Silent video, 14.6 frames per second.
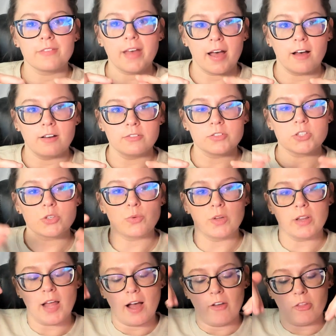valves to
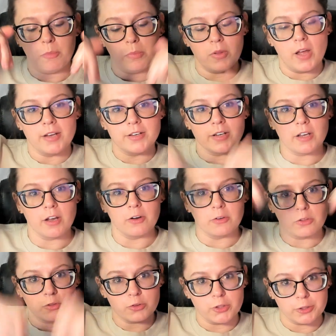allow the blood to go
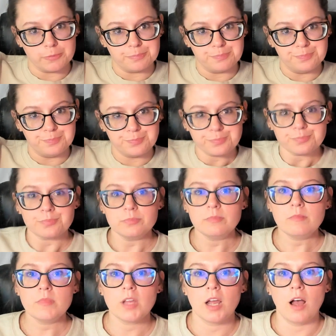through.
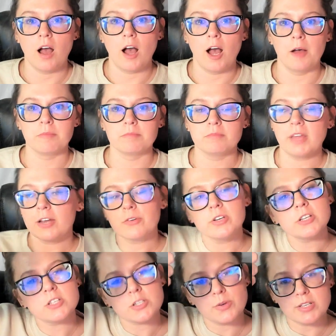Like when
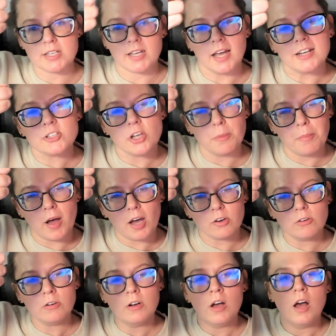you squeeze a ketchup
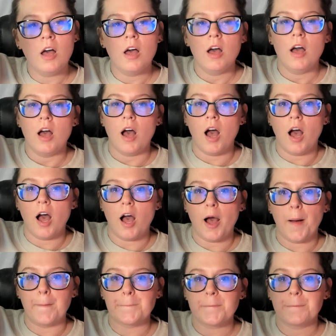bottle,
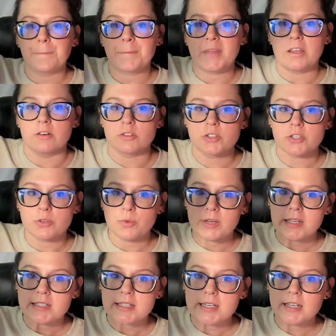you'll
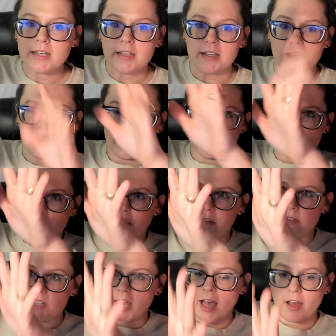squeeze it and the ketchup
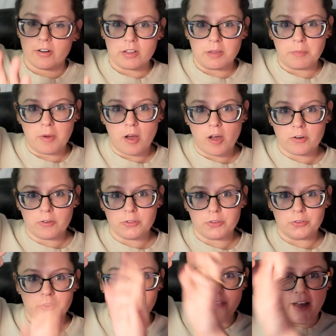moves out of the bottle
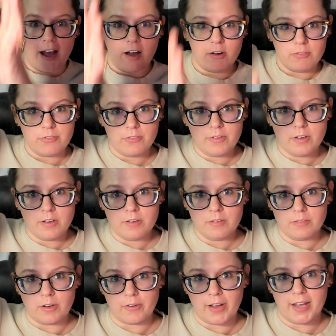through the valve.
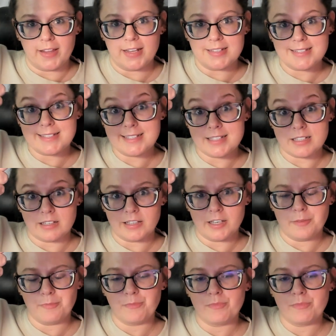Okay, that's systole.